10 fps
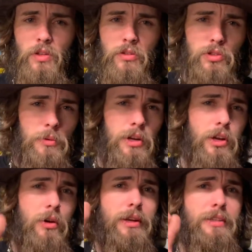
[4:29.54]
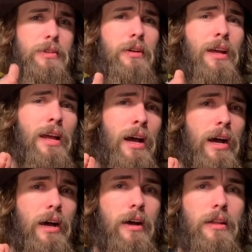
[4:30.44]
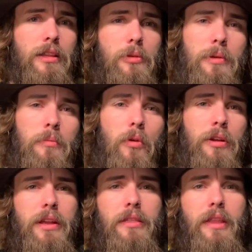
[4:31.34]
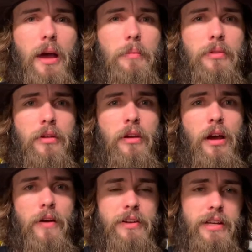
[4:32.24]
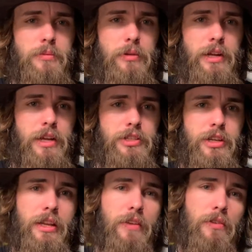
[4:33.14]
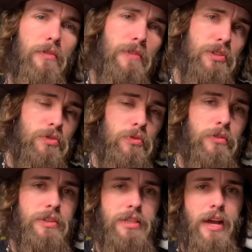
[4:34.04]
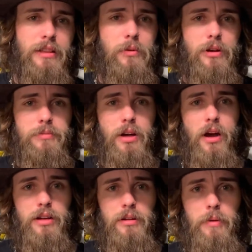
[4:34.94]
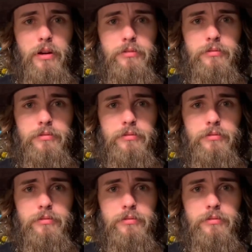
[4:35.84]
So I'm going to go into a little bit more in depth of an explanation and give you a visual of exactly what I'm talking about.